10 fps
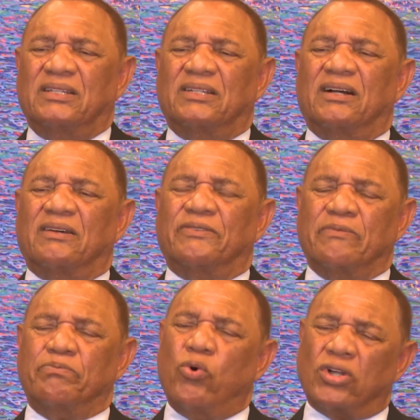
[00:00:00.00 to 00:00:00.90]
of
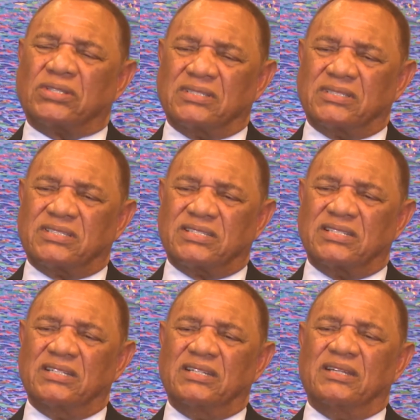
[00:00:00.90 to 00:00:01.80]
importance
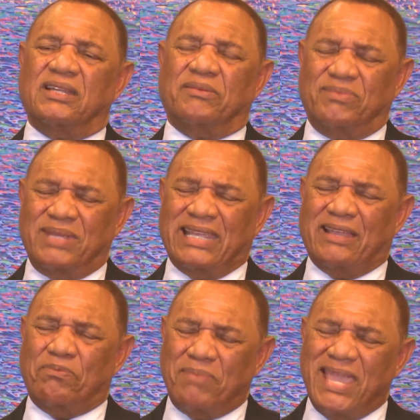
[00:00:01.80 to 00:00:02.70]
in being a
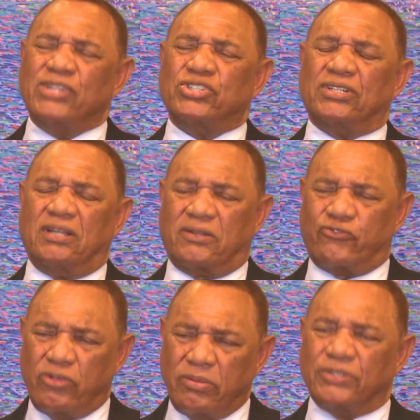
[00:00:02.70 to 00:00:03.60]
major
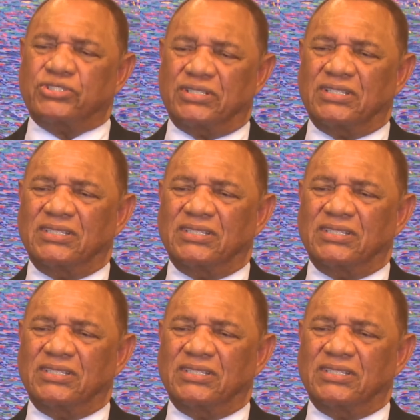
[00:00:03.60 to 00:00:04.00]
contributor